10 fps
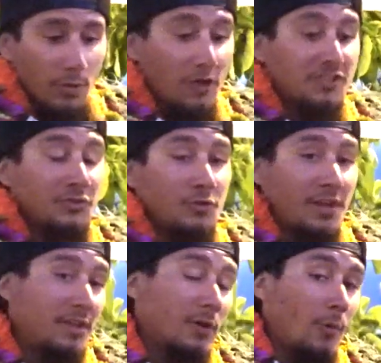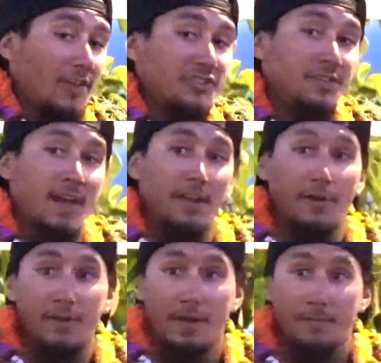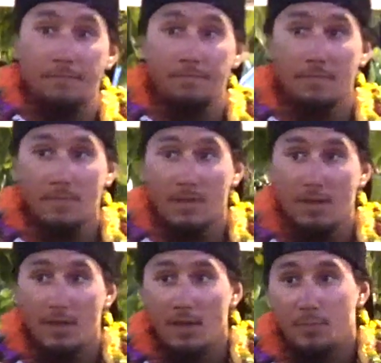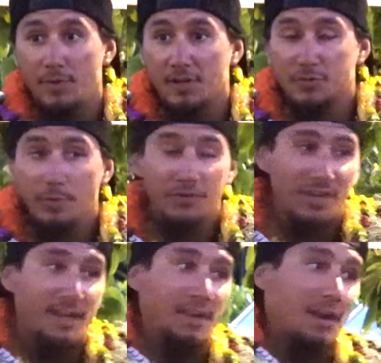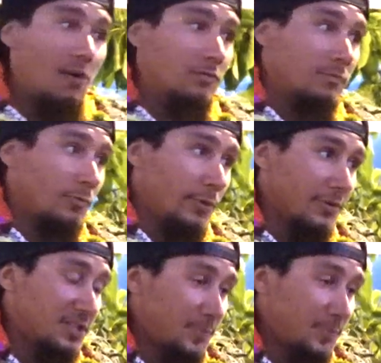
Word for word: we also knew that they were watching that area because we were checking it out. We were